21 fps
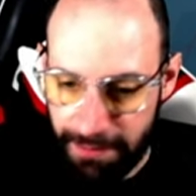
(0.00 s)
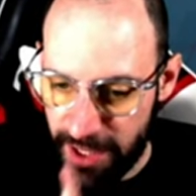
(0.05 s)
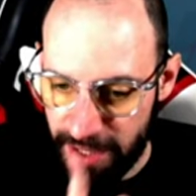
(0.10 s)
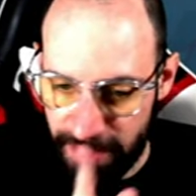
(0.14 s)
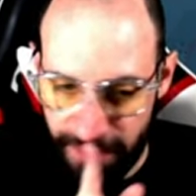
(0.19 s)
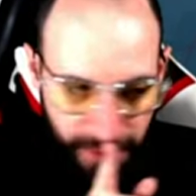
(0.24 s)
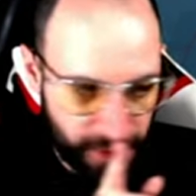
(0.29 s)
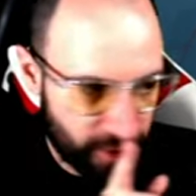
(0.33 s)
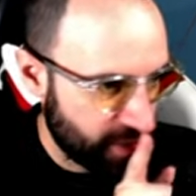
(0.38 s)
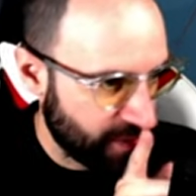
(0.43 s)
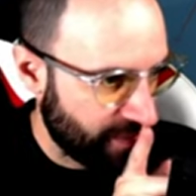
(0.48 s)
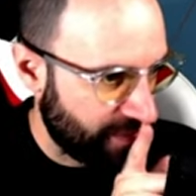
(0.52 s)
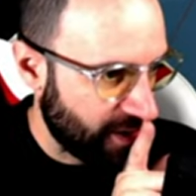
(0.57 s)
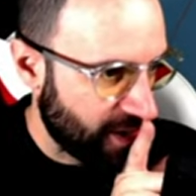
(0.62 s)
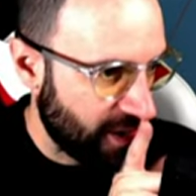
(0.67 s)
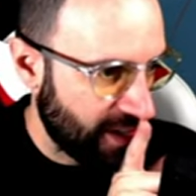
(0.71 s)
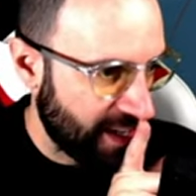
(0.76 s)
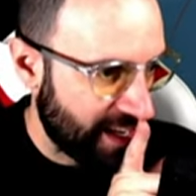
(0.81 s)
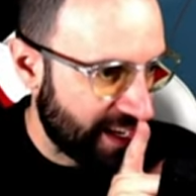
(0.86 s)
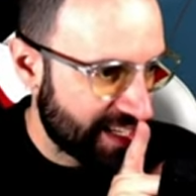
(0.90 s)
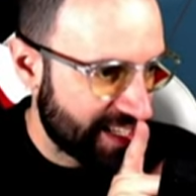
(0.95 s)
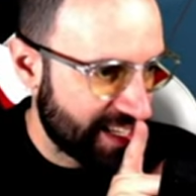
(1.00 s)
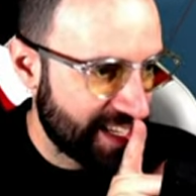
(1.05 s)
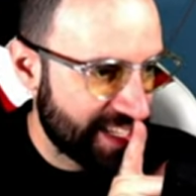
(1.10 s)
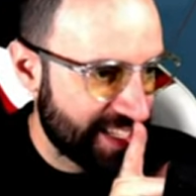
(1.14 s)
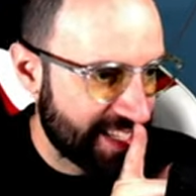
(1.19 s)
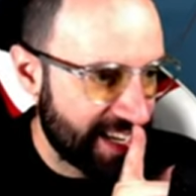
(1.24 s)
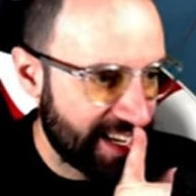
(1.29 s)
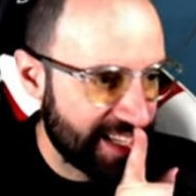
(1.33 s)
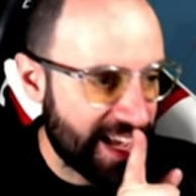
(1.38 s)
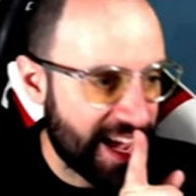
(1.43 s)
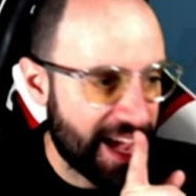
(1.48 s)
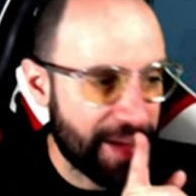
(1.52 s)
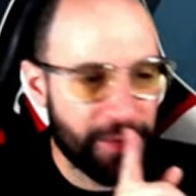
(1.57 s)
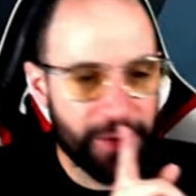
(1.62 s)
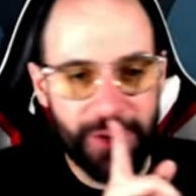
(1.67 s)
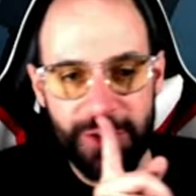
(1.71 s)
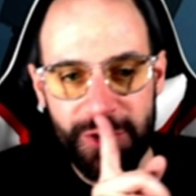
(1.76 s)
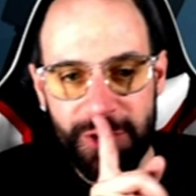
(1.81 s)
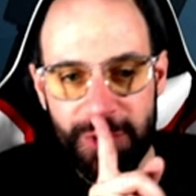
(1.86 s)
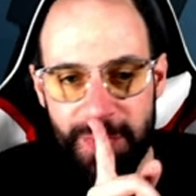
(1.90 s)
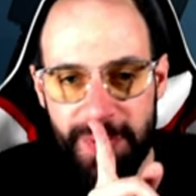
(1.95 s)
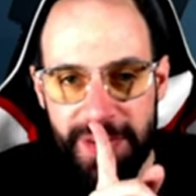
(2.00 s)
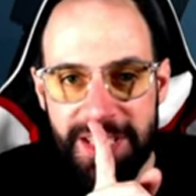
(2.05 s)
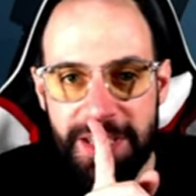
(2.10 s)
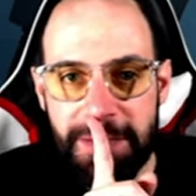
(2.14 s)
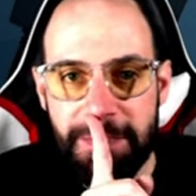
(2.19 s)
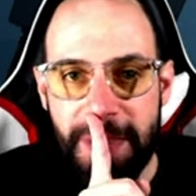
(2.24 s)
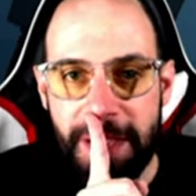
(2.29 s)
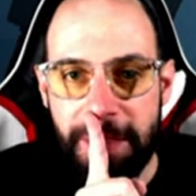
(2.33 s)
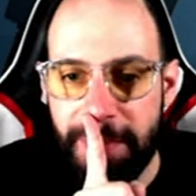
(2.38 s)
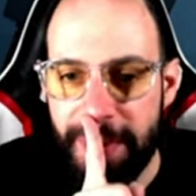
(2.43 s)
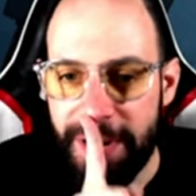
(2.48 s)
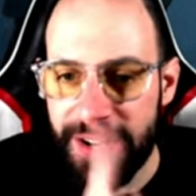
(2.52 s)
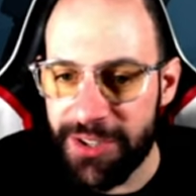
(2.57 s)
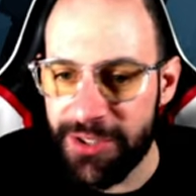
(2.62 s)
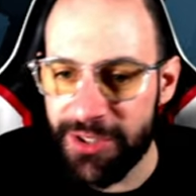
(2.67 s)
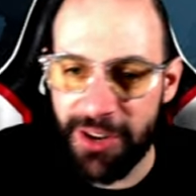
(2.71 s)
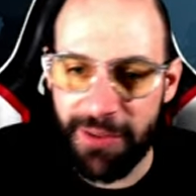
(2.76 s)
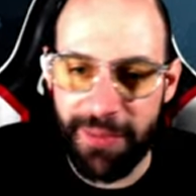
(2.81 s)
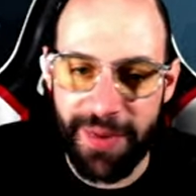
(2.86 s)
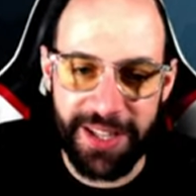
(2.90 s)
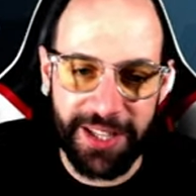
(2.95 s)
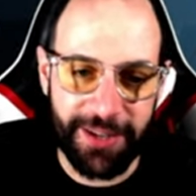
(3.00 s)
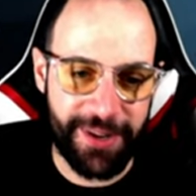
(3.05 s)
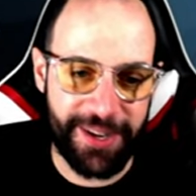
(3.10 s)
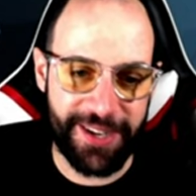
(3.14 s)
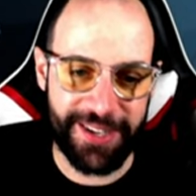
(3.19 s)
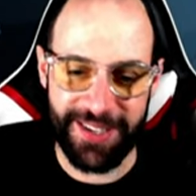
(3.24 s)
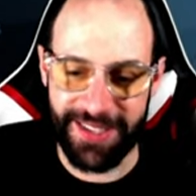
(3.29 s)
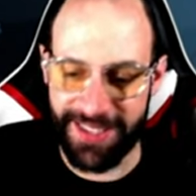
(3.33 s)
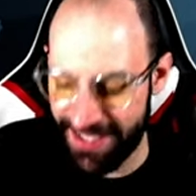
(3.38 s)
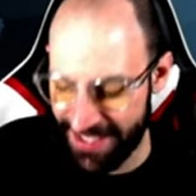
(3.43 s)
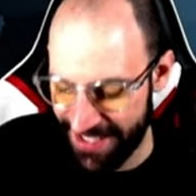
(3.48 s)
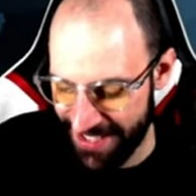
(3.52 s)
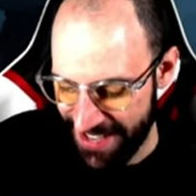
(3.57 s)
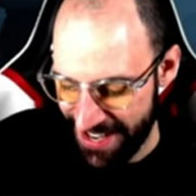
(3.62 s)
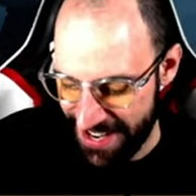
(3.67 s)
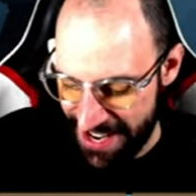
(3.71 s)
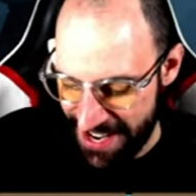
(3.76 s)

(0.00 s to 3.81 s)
But first of all, as I said, I'm going to visit my personal metaverse